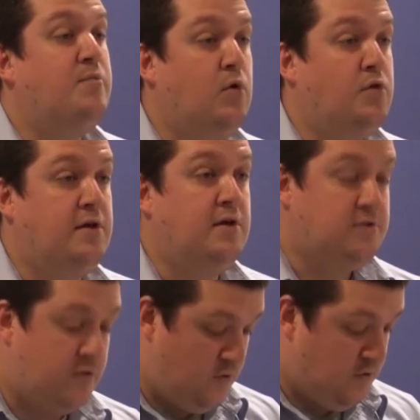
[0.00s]
both years,
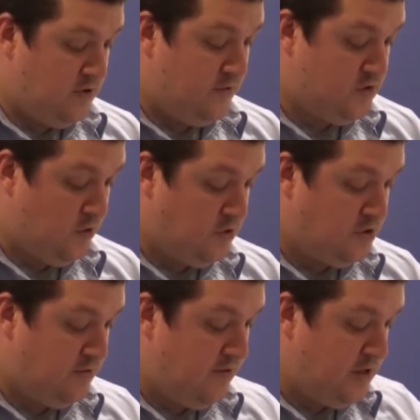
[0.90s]
of course, of Scottish
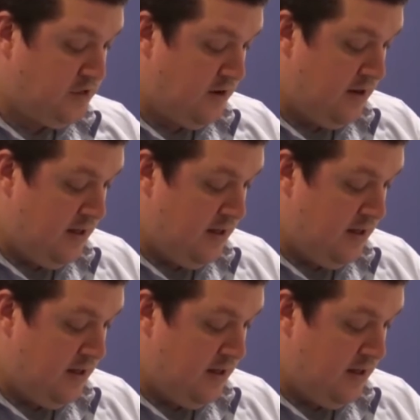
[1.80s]
invasion.